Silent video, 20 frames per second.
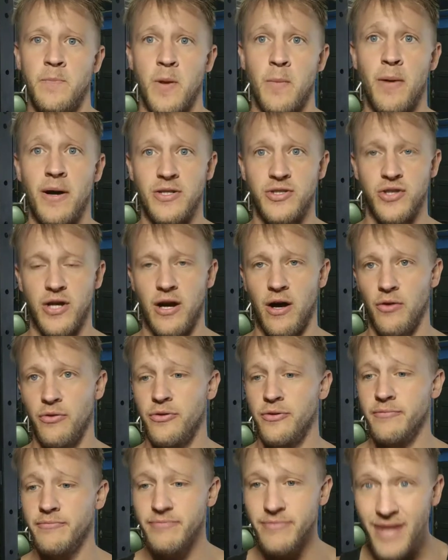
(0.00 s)
about your
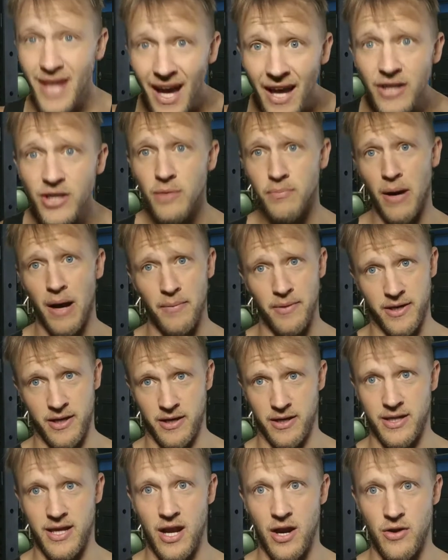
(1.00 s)
health, yeah, you're probably
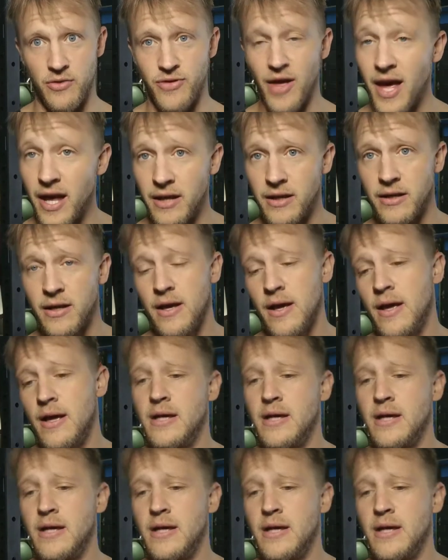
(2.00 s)
going to care then.